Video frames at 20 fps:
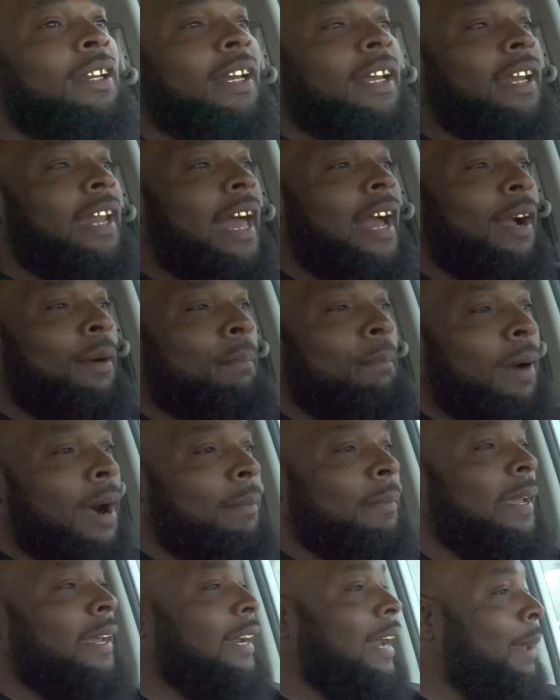looking like a
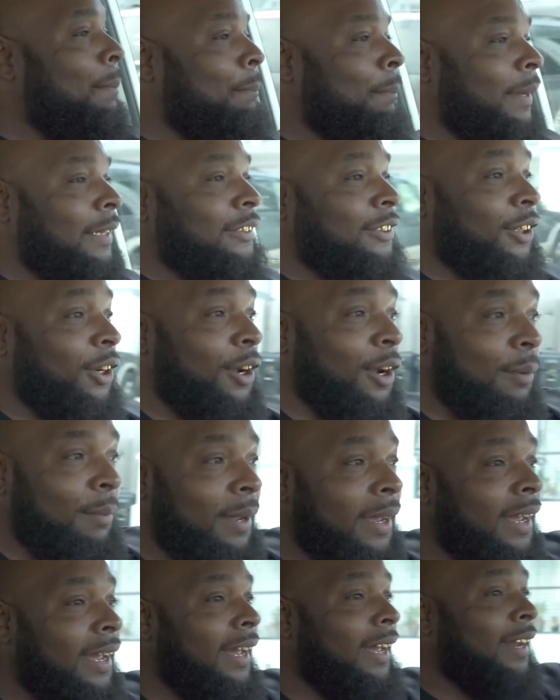mummy in that
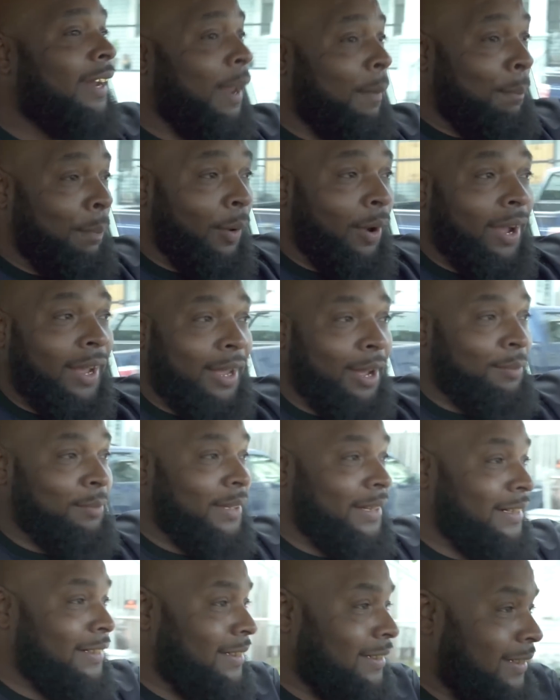German. That boy come
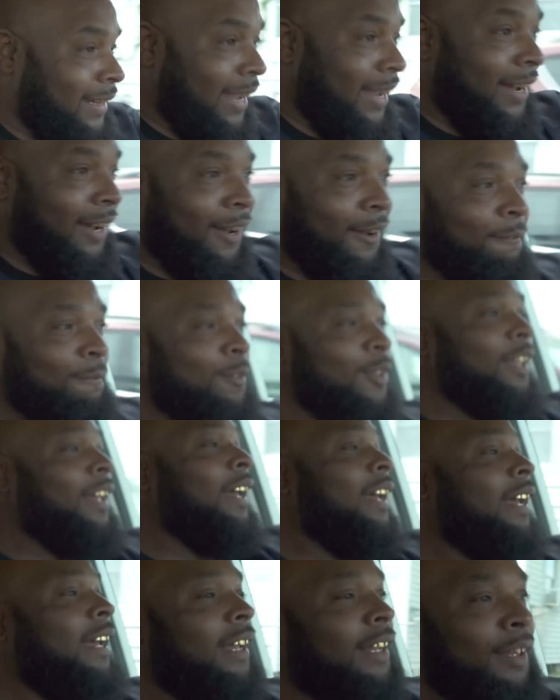to the cell.
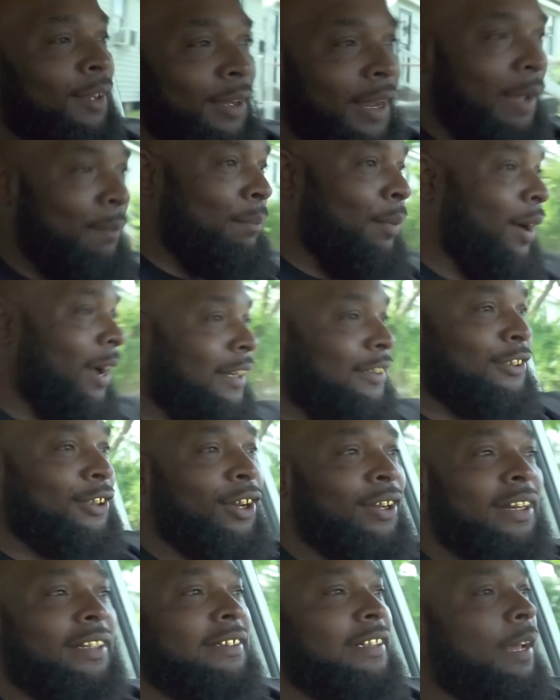That boy
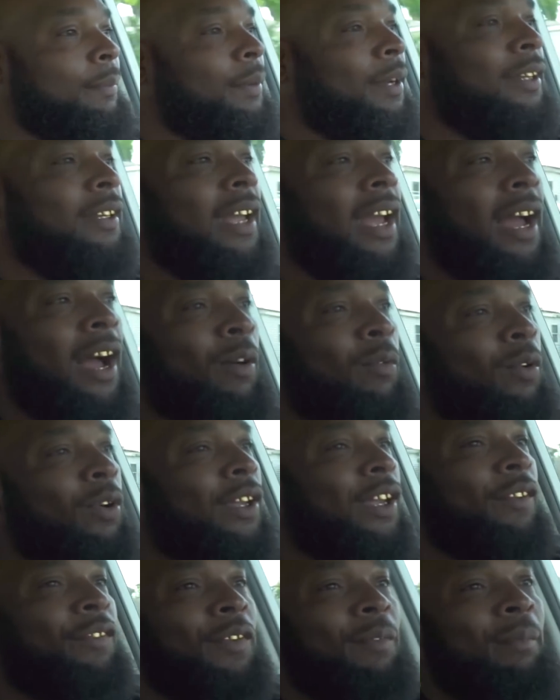told the deputy, "Yeah, I
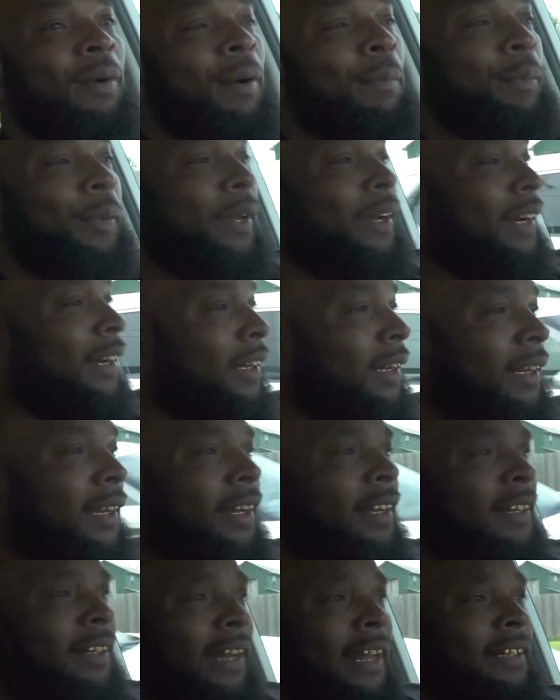won't get from up here."
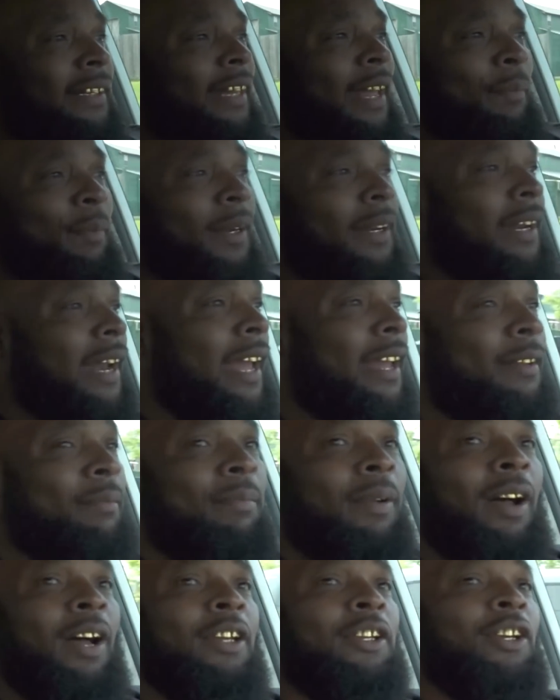The deputy
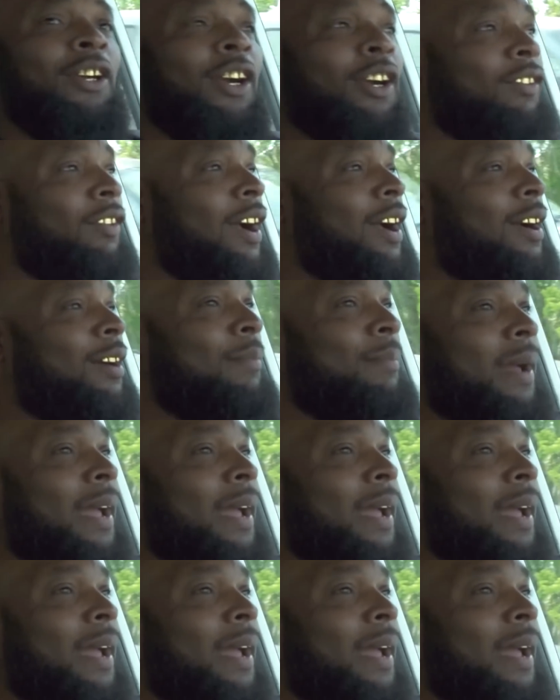like, bro, you a grown